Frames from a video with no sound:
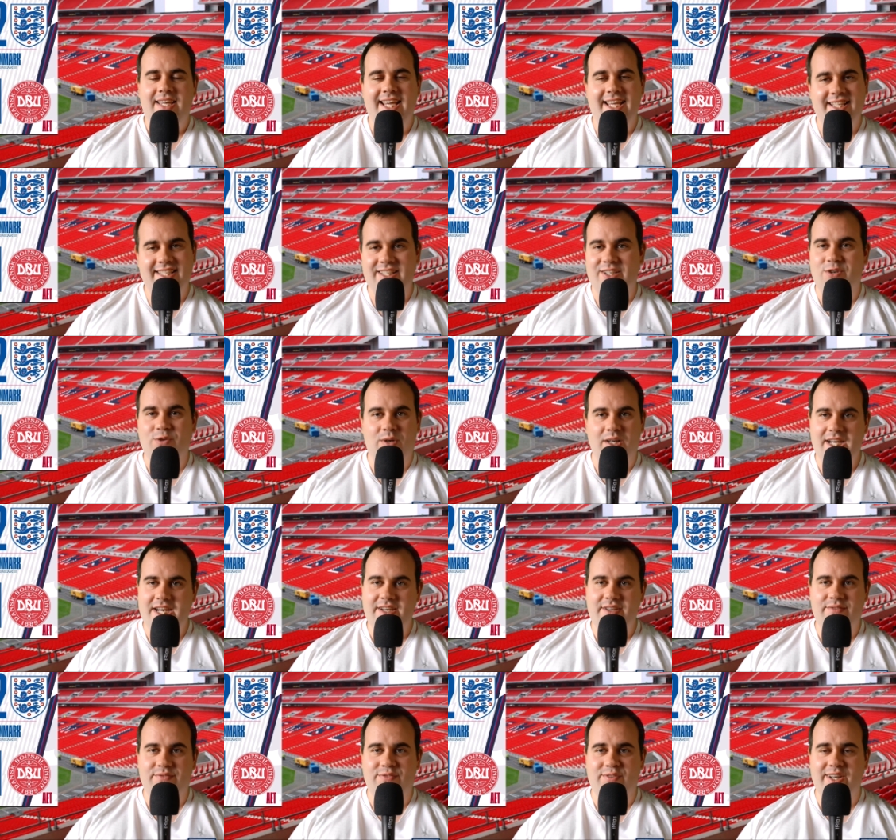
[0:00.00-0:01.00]
It's a
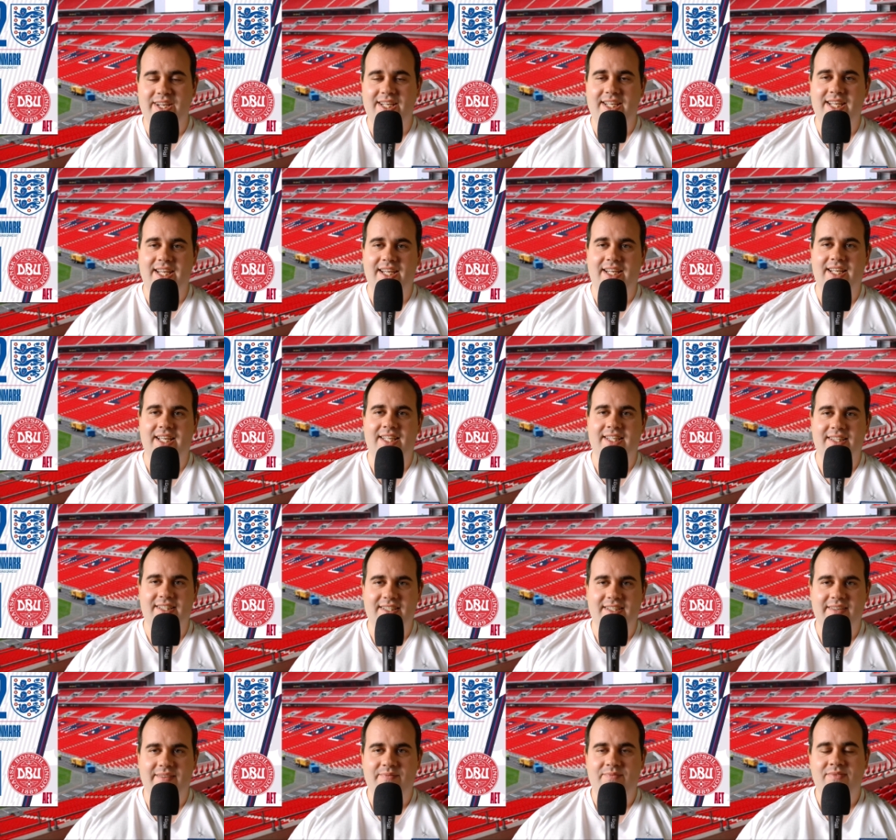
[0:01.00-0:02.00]
quality free kick,
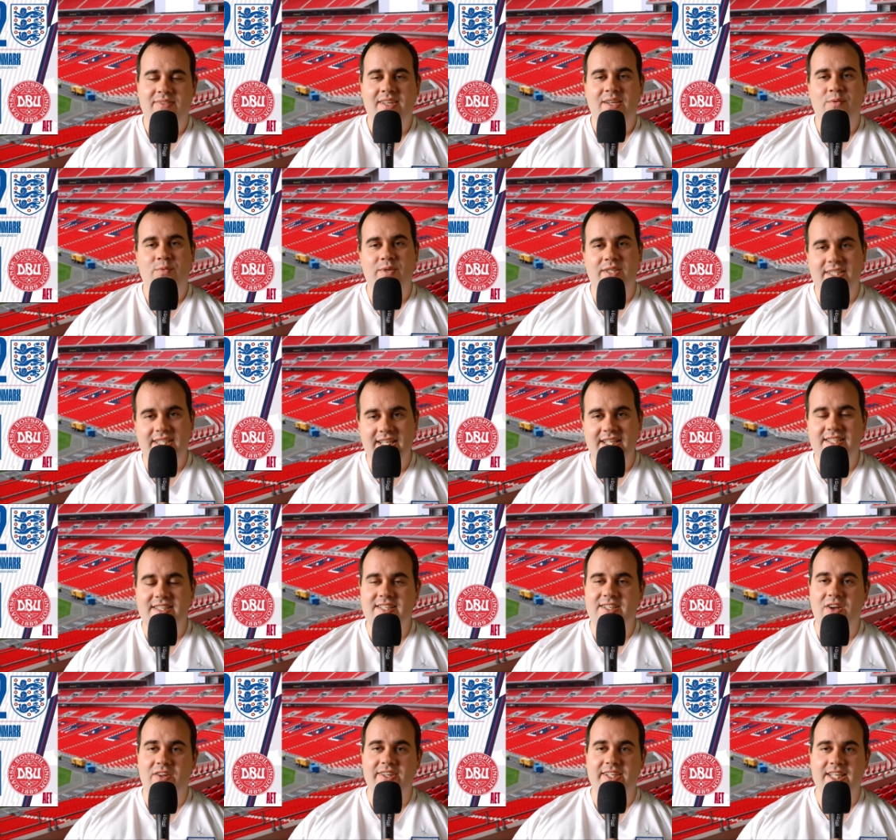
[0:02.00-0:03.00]
and we did
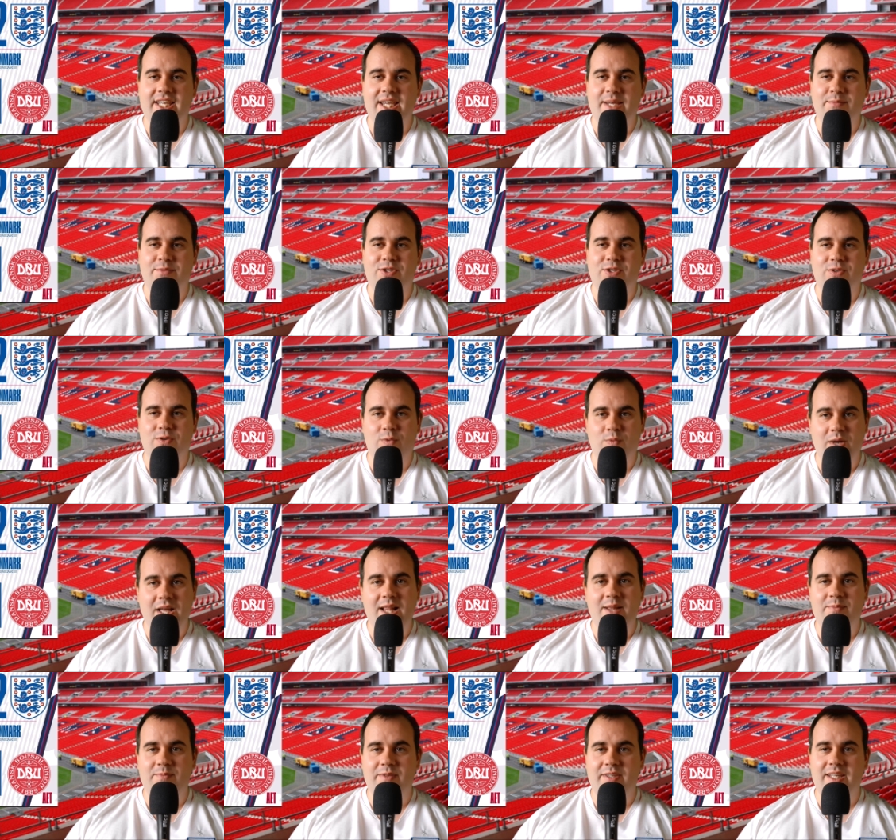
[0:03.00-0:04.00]
start the game so
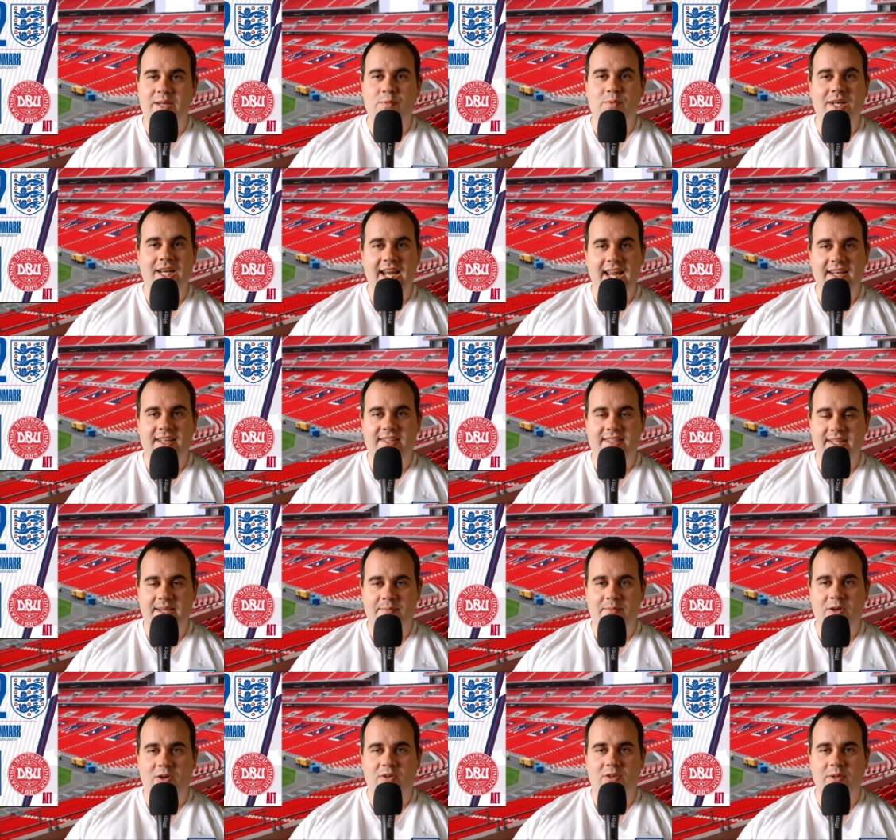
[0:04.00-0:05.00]
well, but then we let
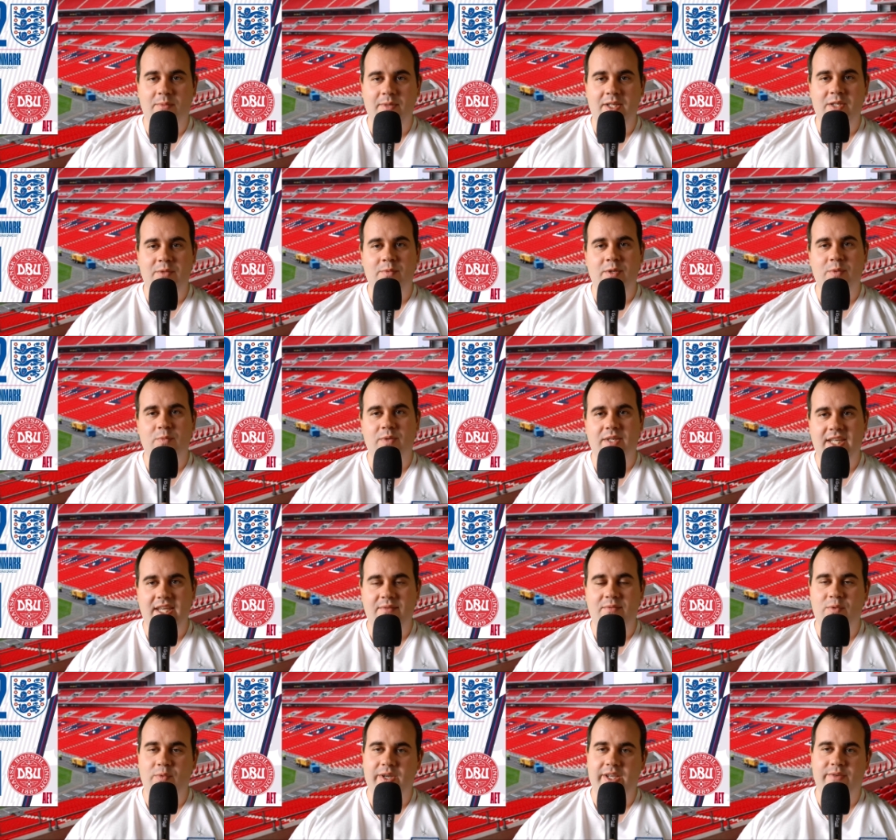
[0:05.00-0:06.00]
Denmark come into it. We
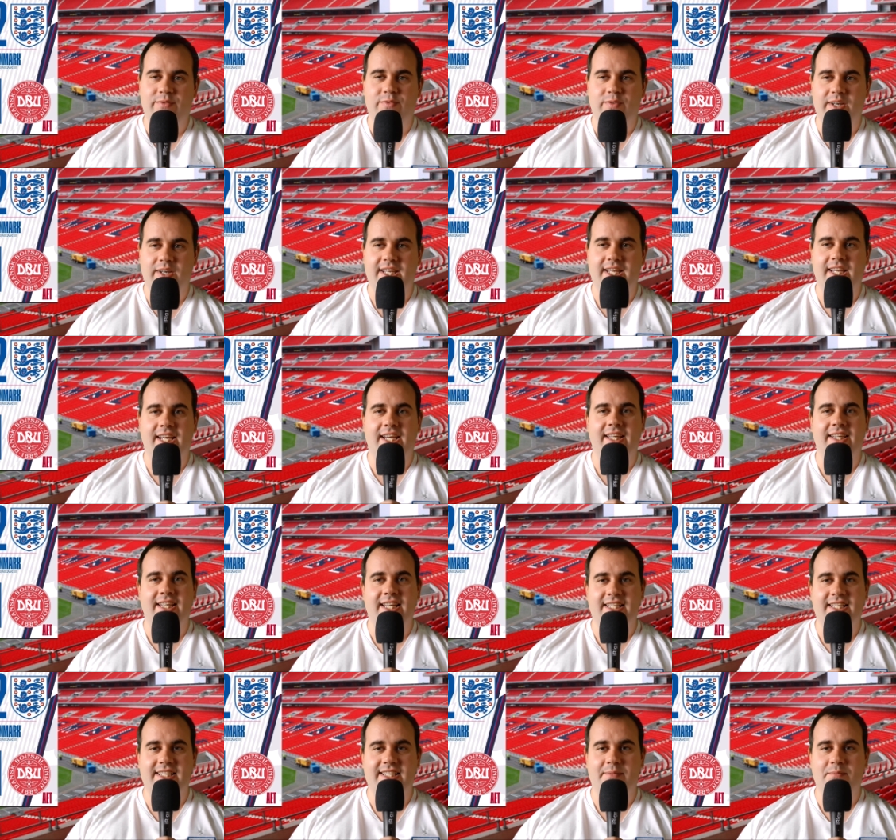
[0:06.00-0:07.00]
gave away a free kick, and
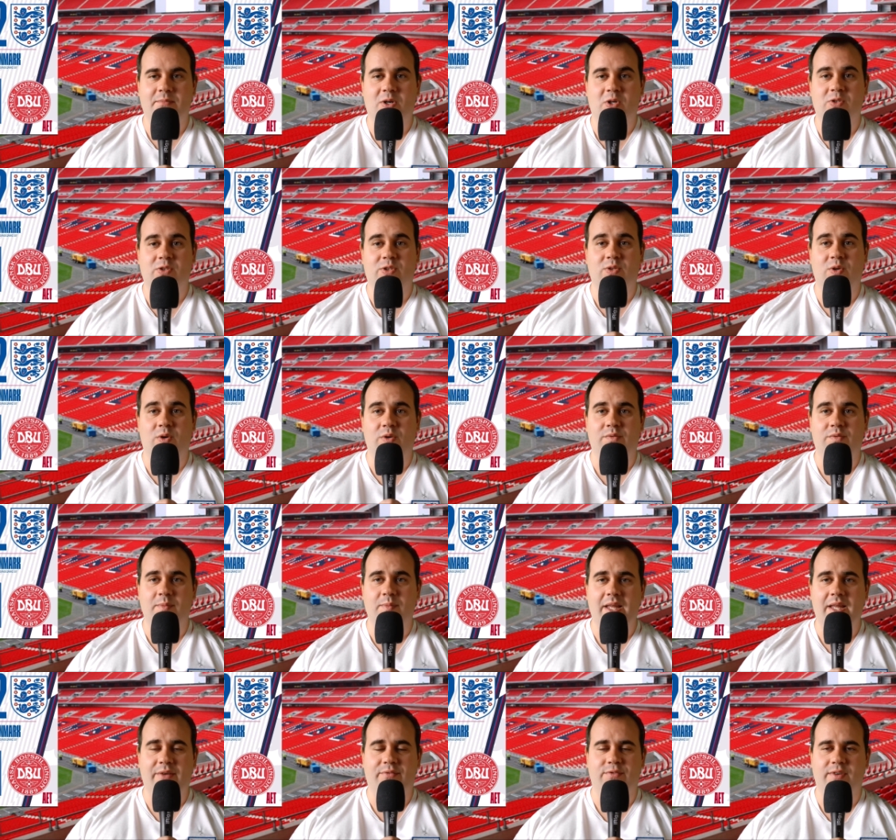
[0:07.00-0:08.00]
then Denmark scored
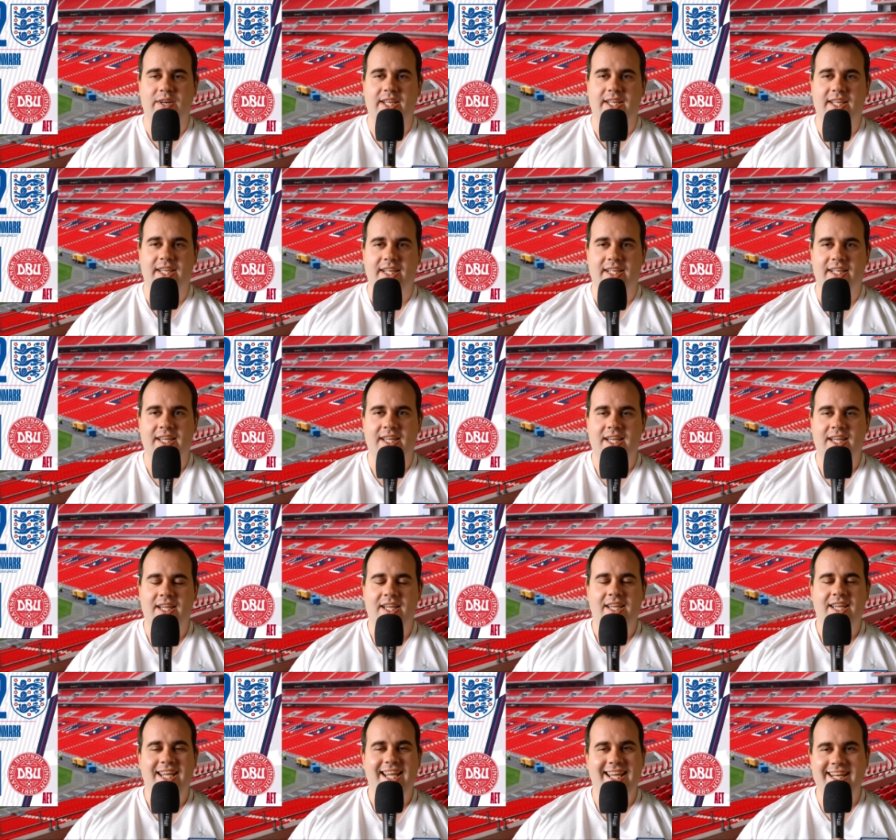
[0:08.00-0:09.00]
from that free kick
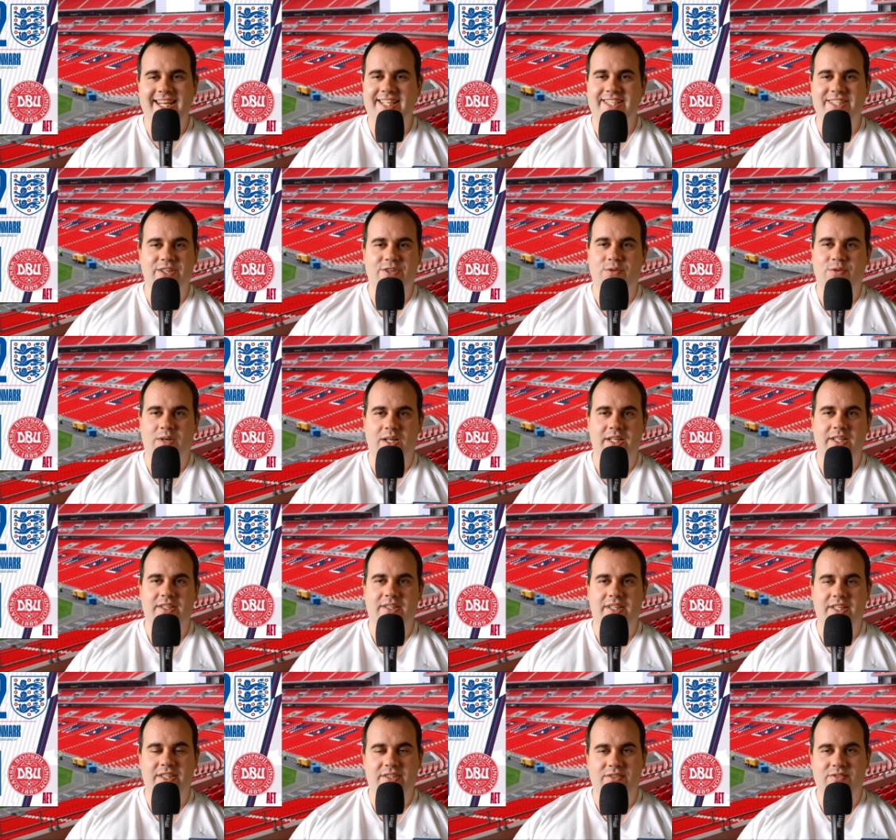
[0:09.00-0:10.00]
it is a
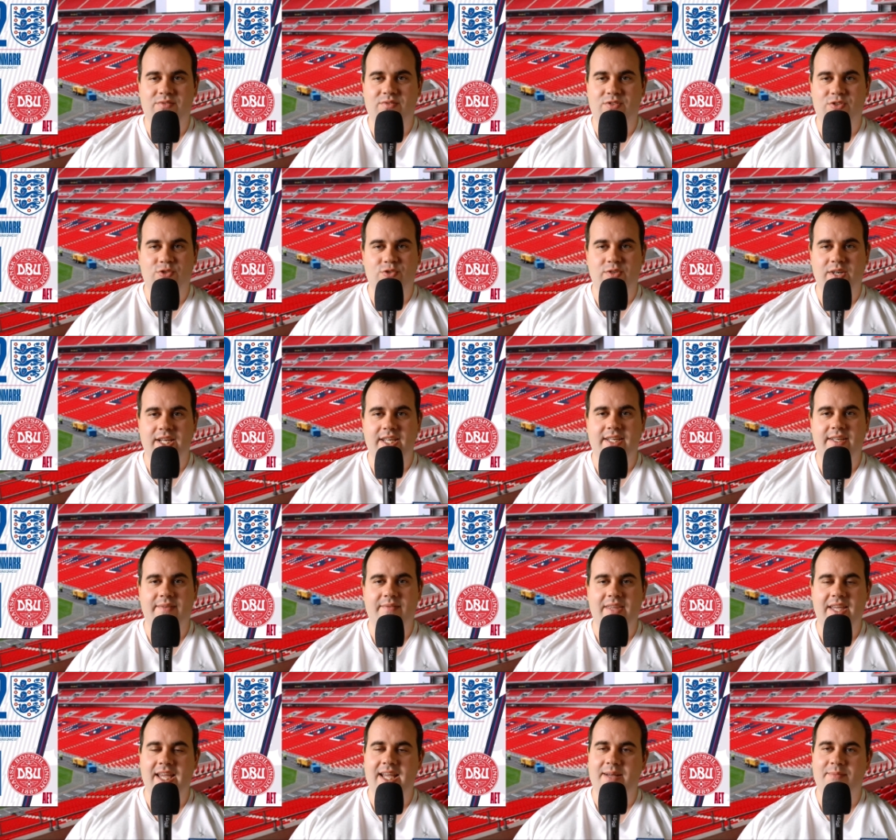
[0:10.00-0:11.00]
quality strike,
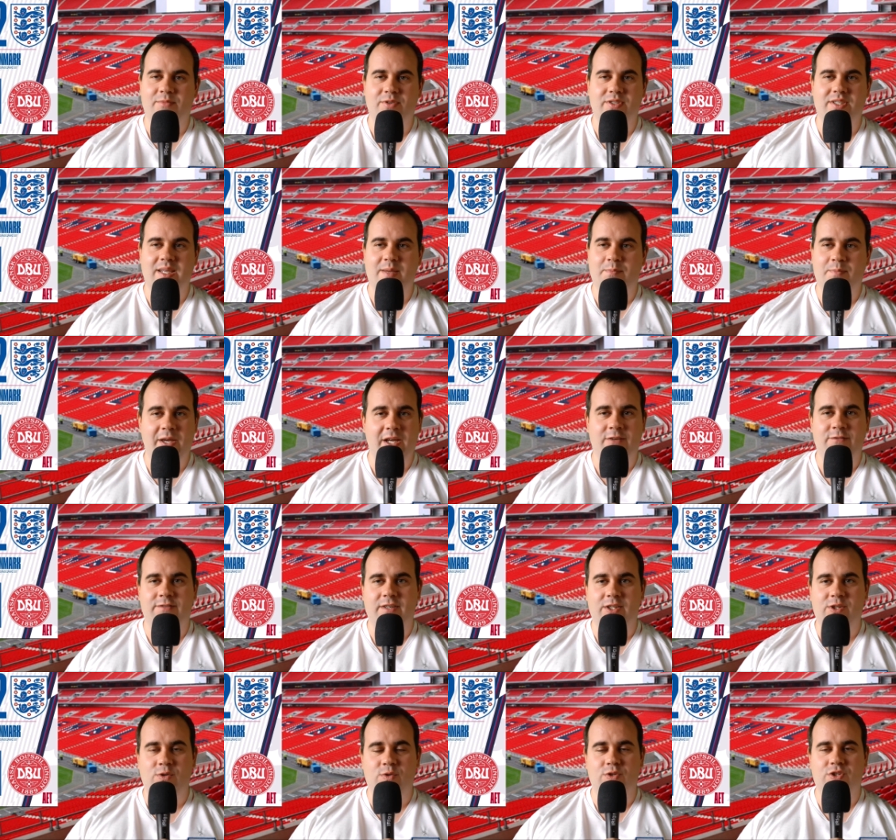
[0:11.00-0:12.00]
uh, I must say.
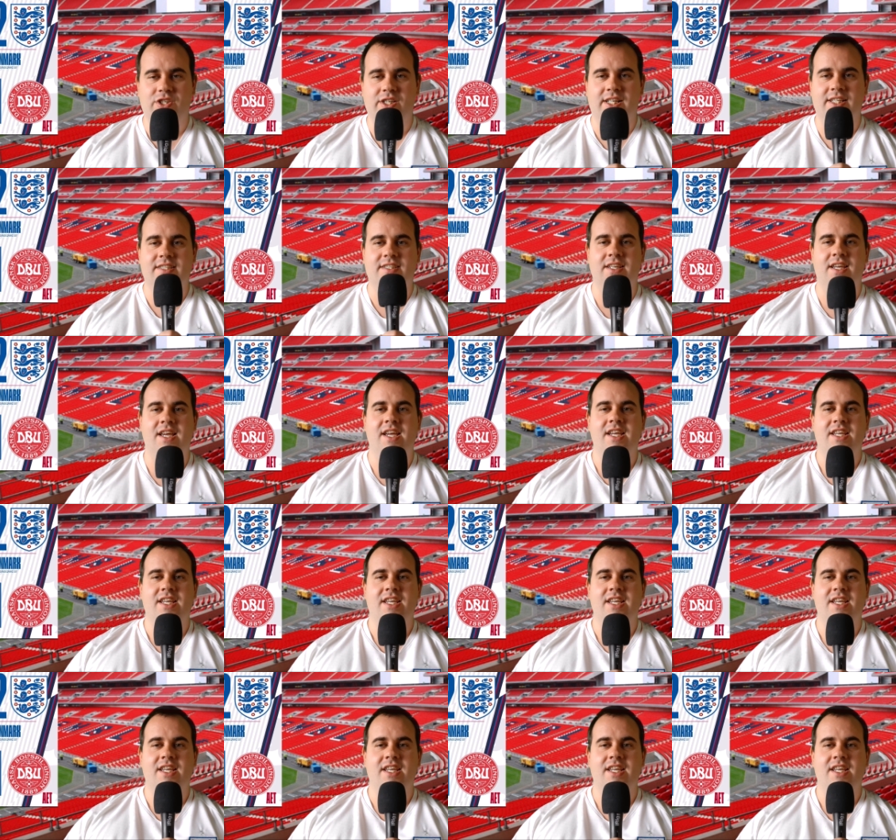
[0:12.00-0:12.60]
Pickford, no chance.